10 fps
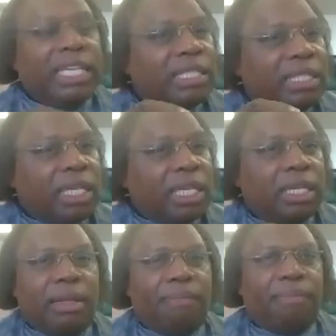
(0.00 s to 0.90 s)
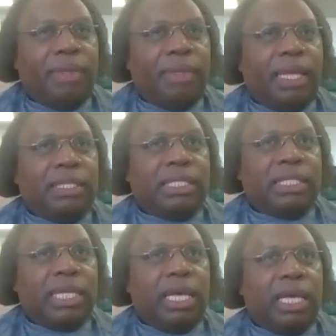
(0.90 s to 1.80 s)
didn't sit
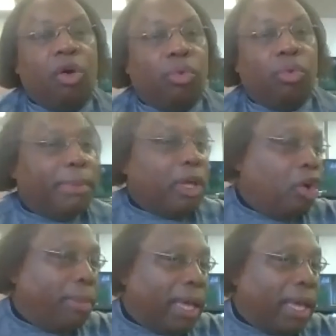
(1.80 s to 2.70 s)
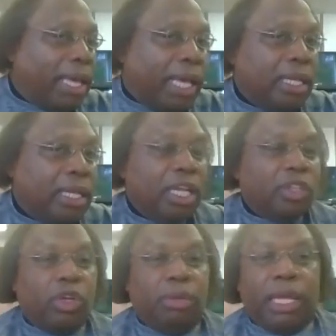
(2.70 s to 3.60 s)
and just say, oh, let me hold my hand,
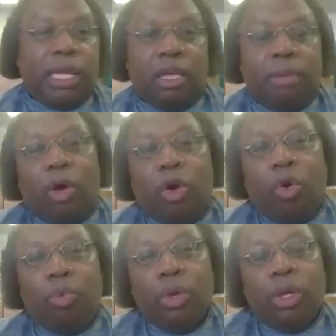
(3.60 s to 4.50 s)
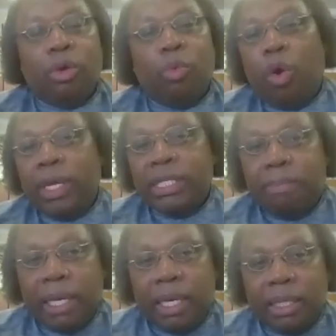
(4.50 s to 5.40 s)
twiddle my thumb, oh, woe
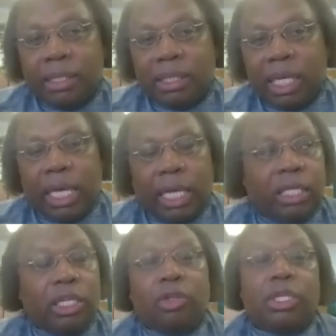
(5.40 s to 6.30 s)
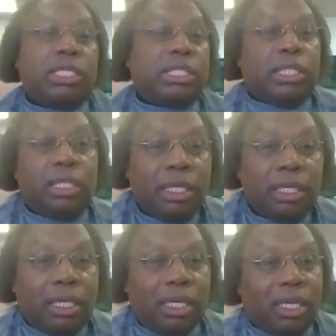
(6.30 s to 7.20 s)
is me, saying that, listen,
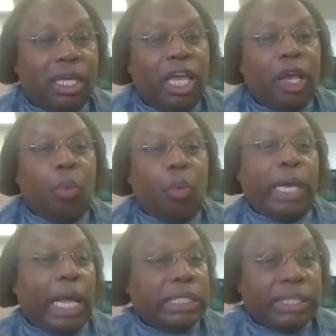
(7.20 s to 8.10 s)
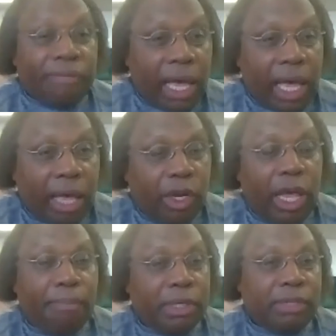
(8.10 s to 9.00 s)
we got
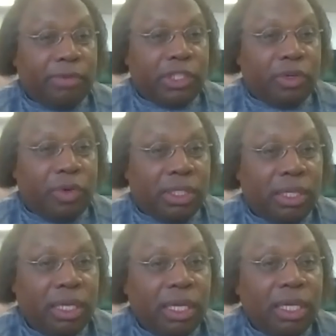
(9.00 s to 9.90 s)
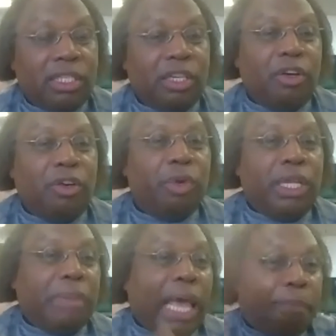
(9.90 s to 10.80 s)
much of a choice. So
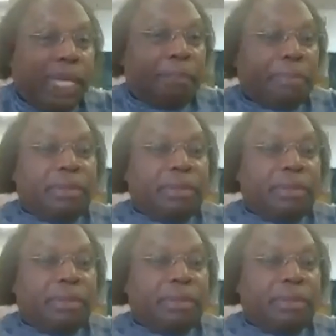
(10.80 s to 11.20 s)
when Black